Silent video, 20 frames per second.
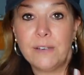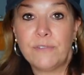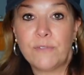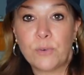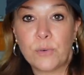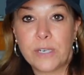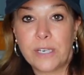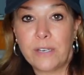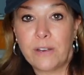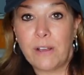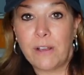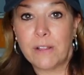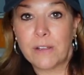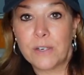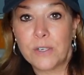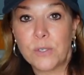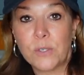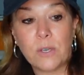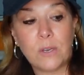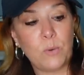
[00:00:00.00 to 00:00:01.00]
to forty
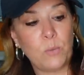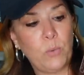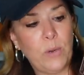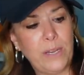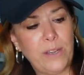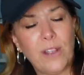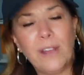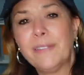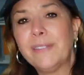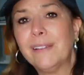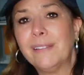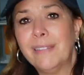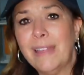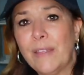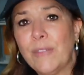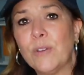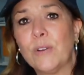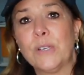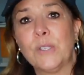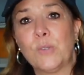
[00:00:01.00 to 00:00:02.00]
dollars on Whatnot. The
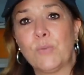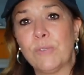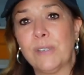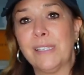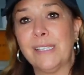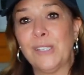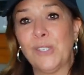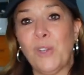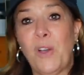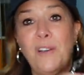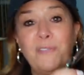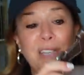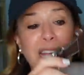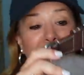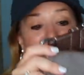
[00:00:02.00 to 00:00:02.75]
leather is really soft.